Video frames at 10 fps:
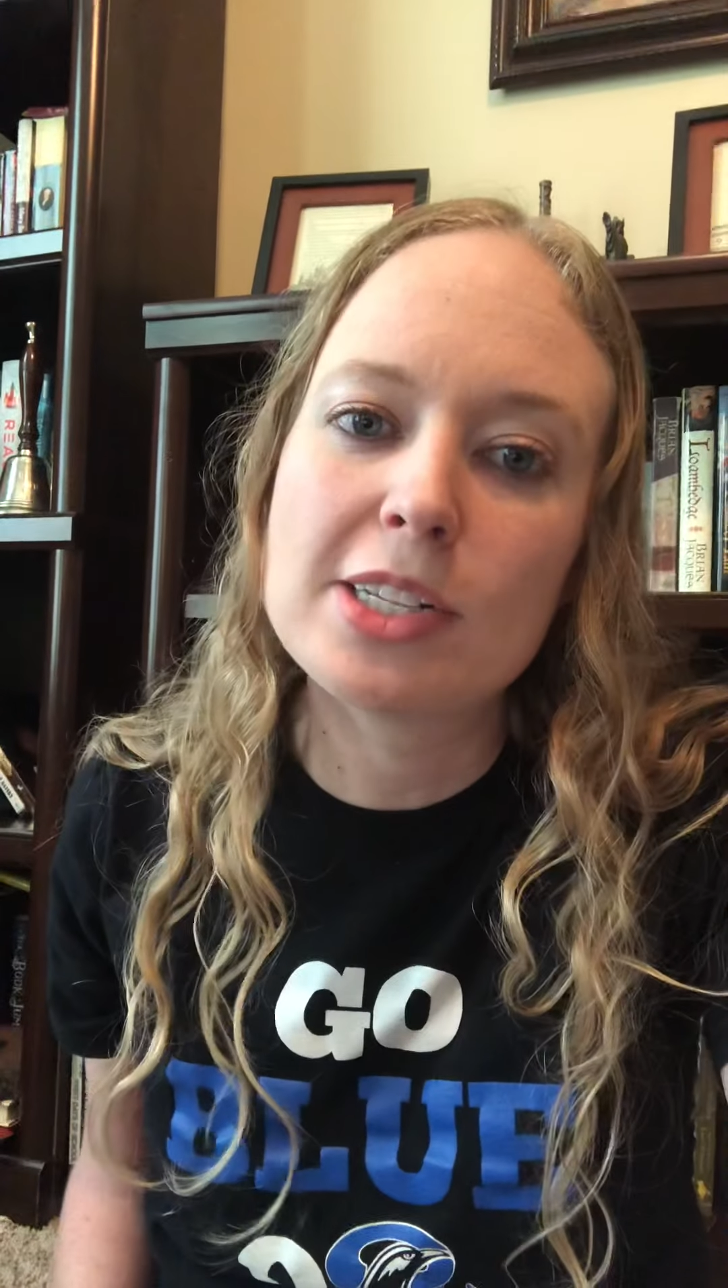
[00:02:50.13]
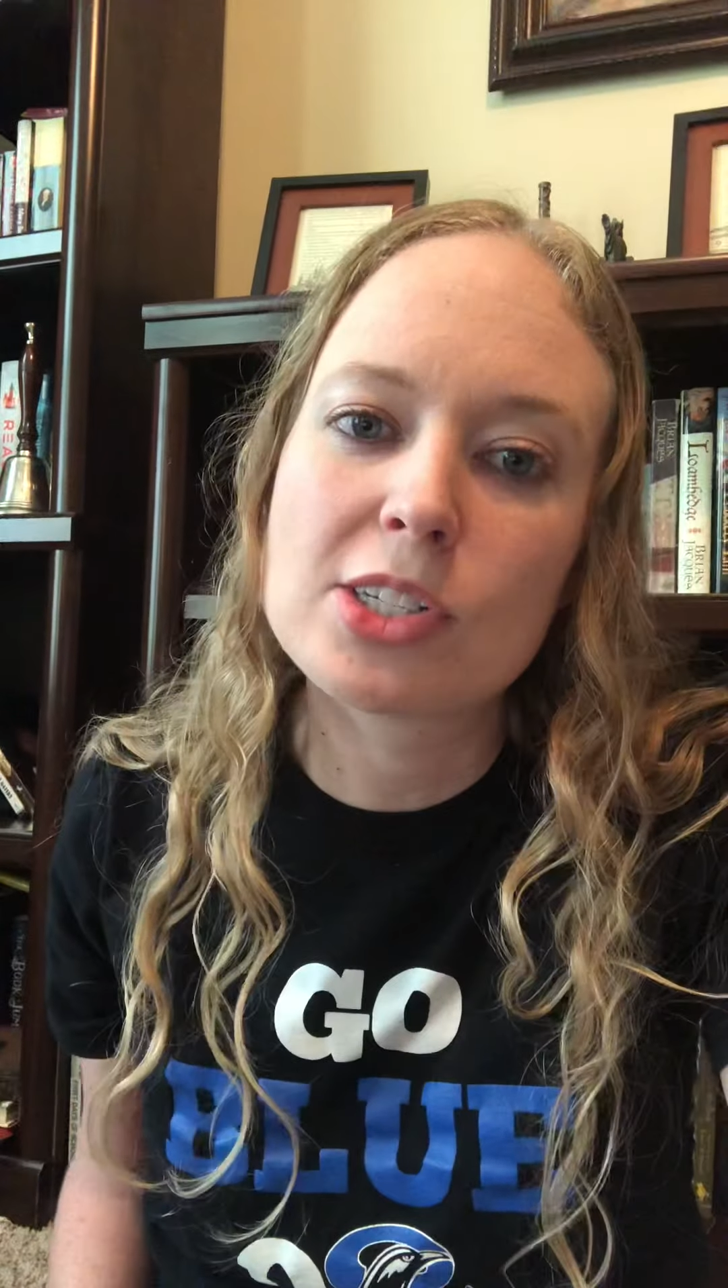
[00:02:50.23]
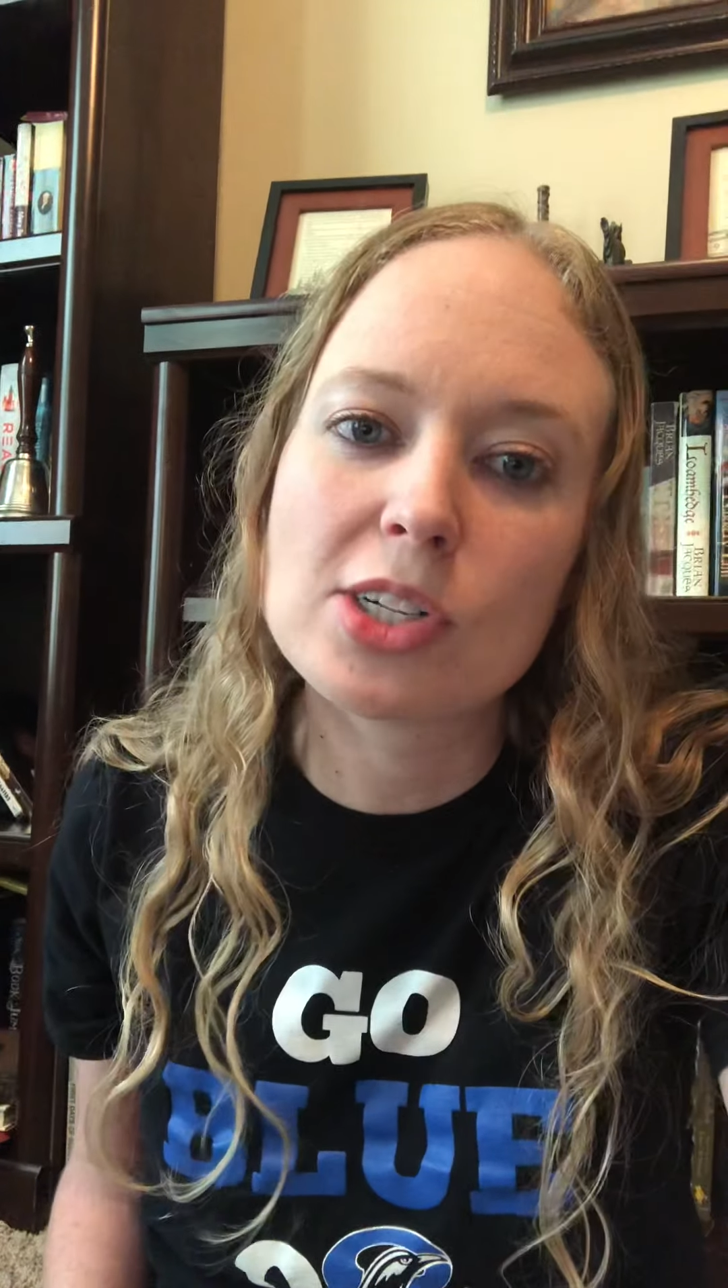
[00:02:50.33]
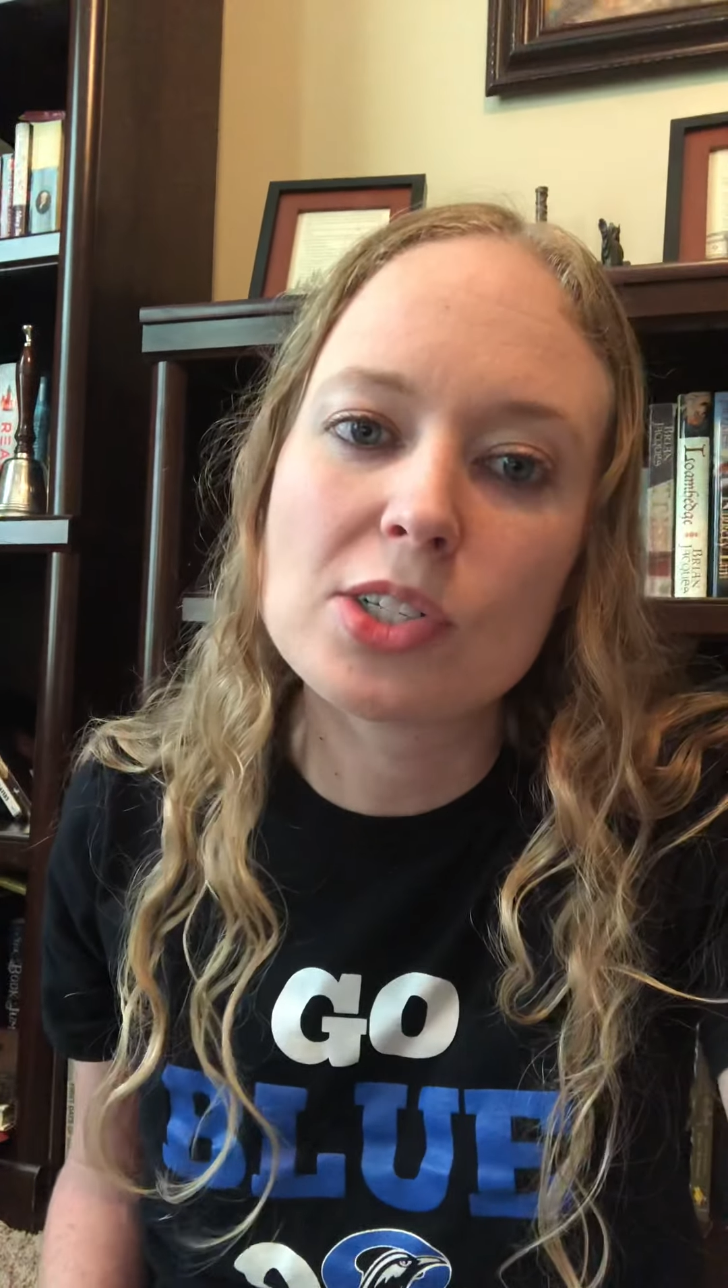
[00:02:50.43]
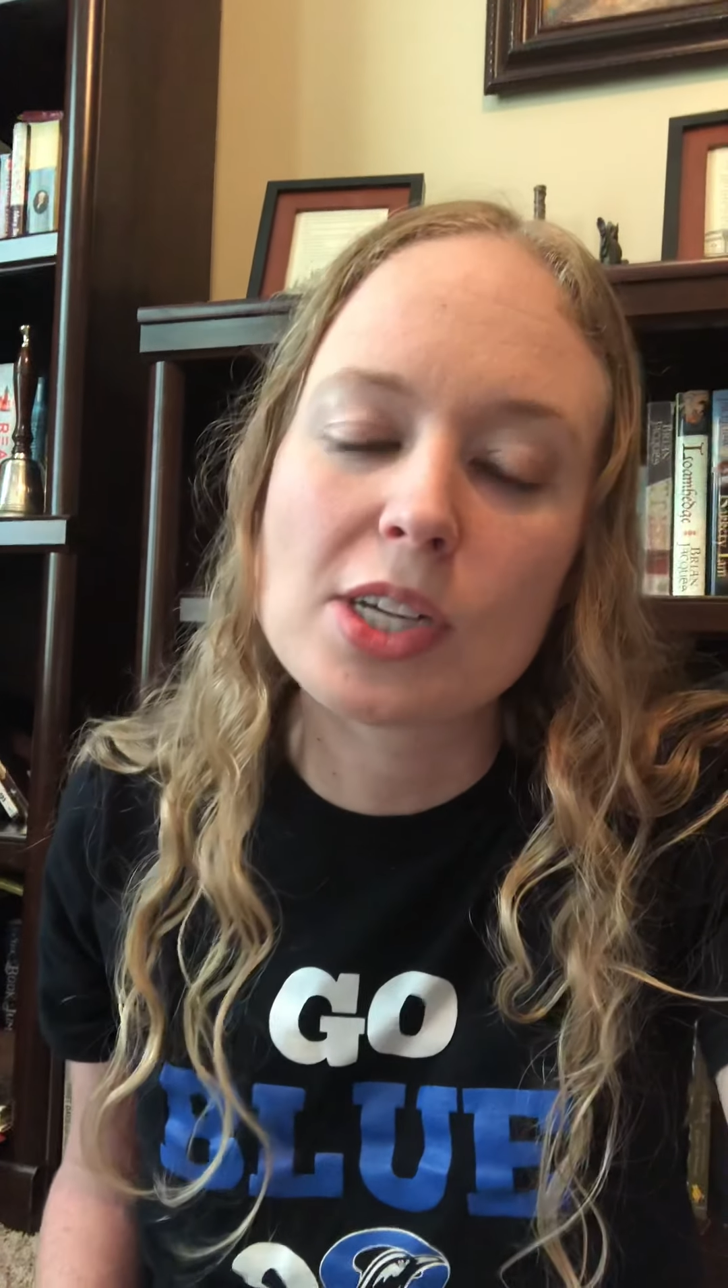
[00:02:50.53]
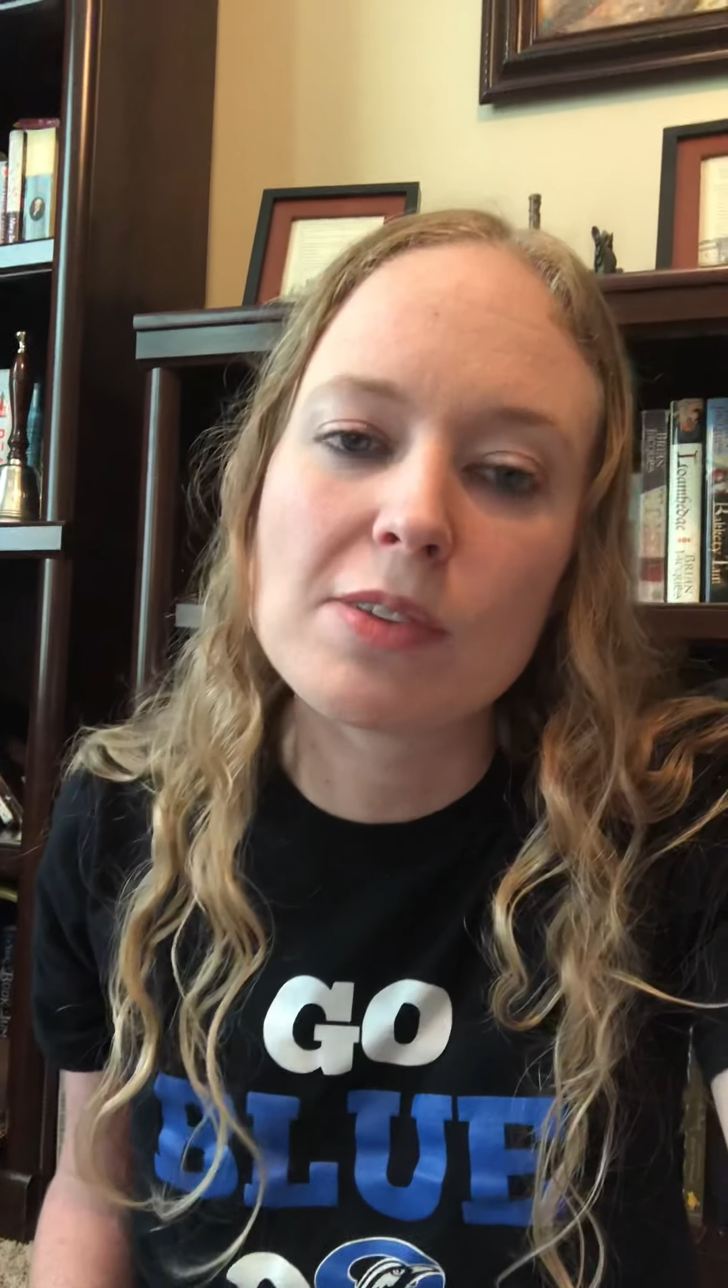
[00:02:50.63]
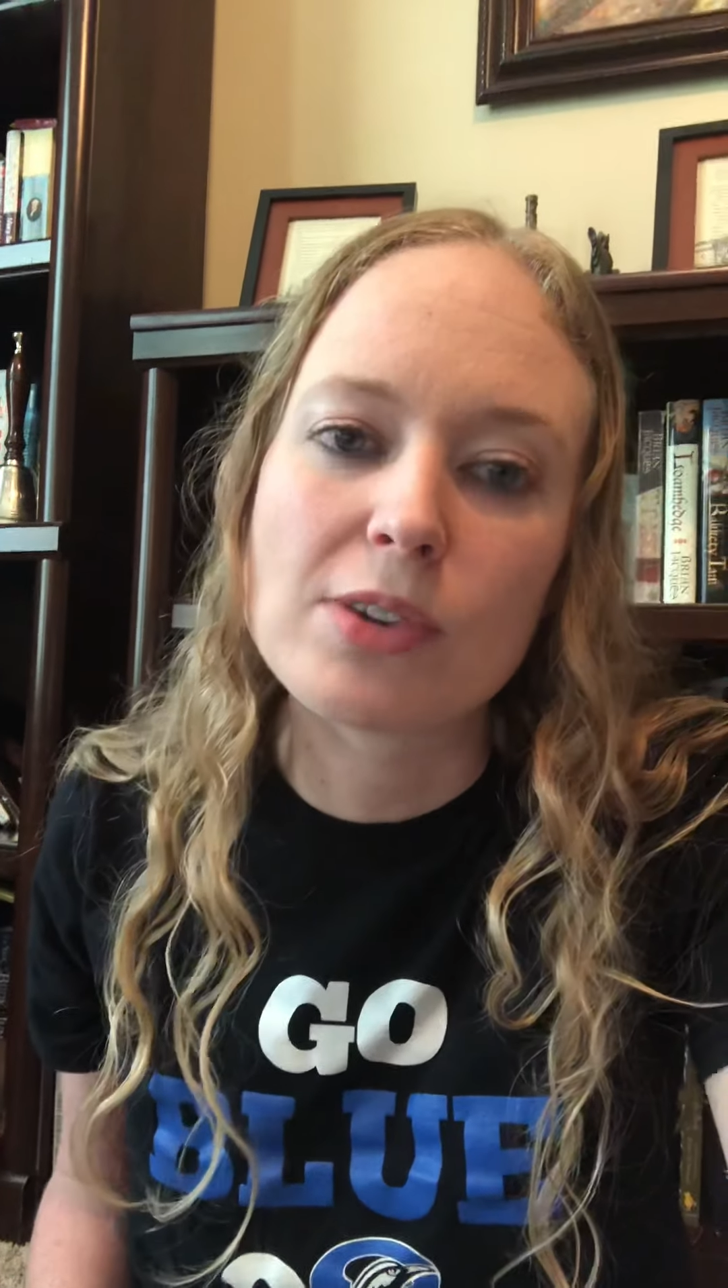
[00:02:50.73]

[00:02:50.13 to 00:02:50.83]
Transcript: starts looking for